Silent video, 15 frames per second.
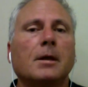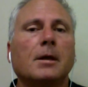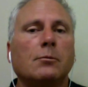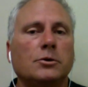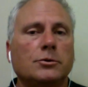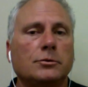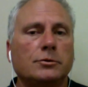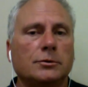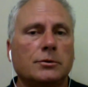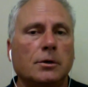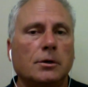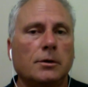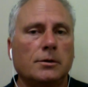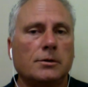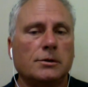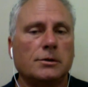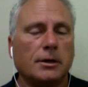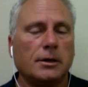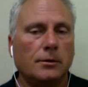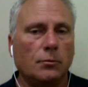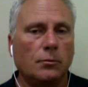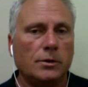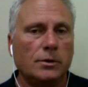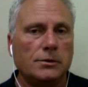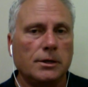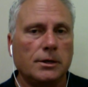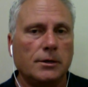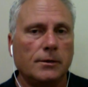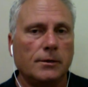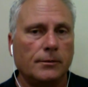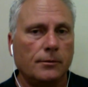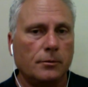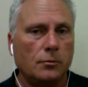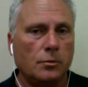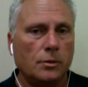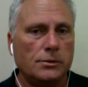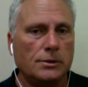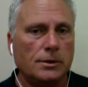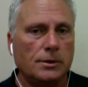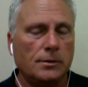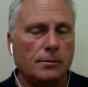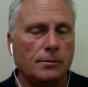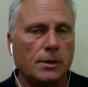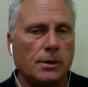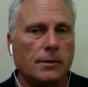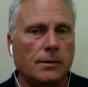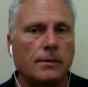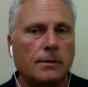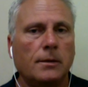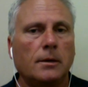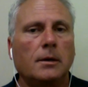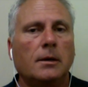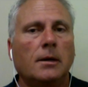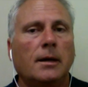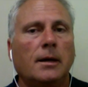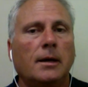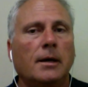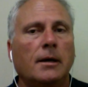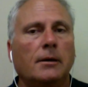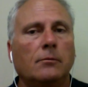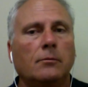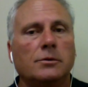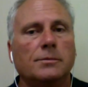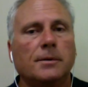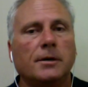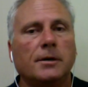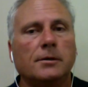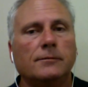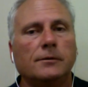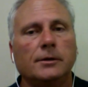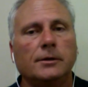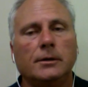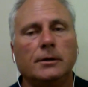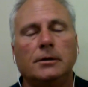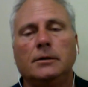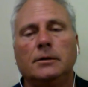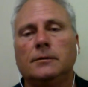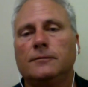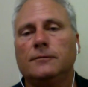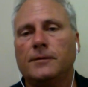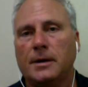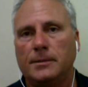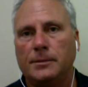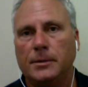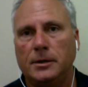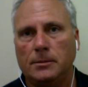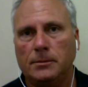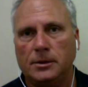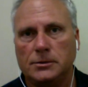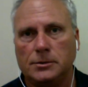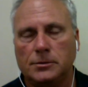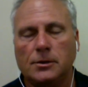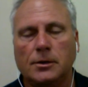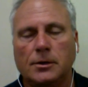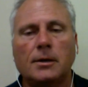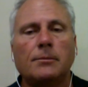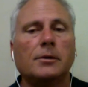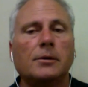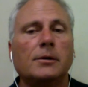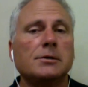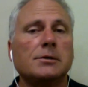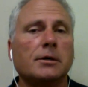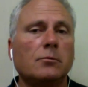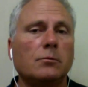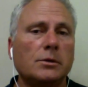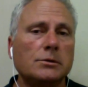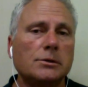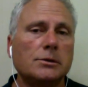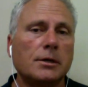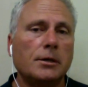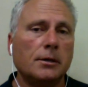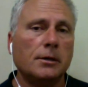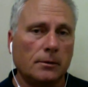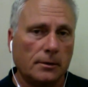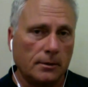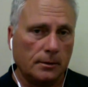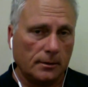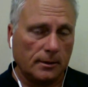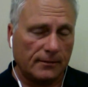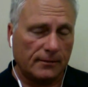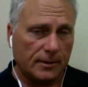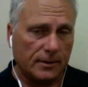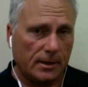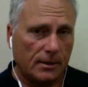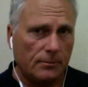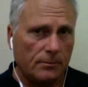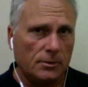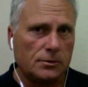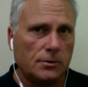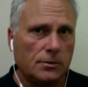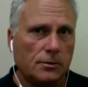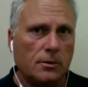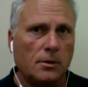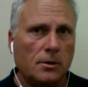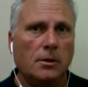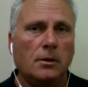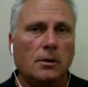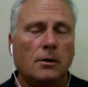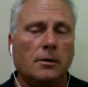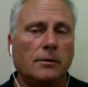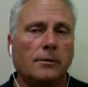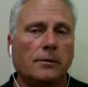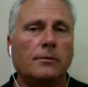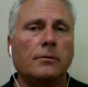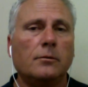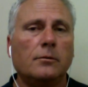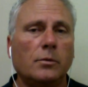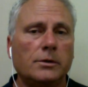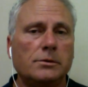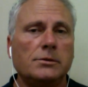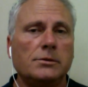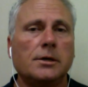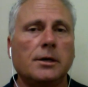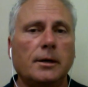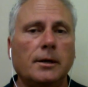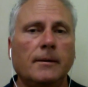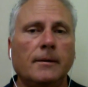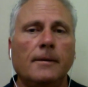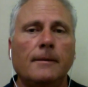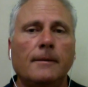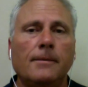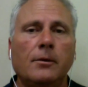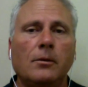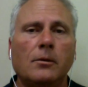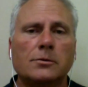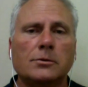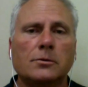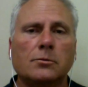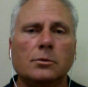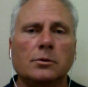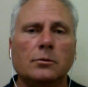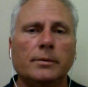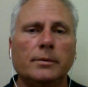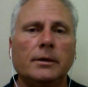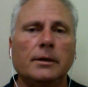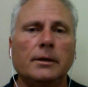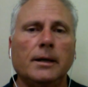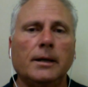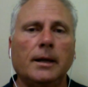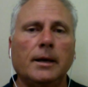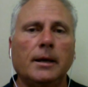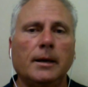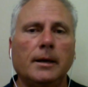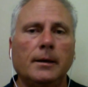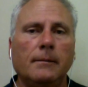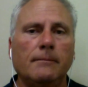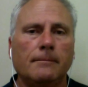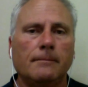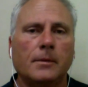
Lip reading: which was on the second Wednesday and the third Wednesday of the month at respectively 5 p.m. Eastern Time on the second Wednesday and 11 a.m. Eastern on the third Wednesday. There also will be a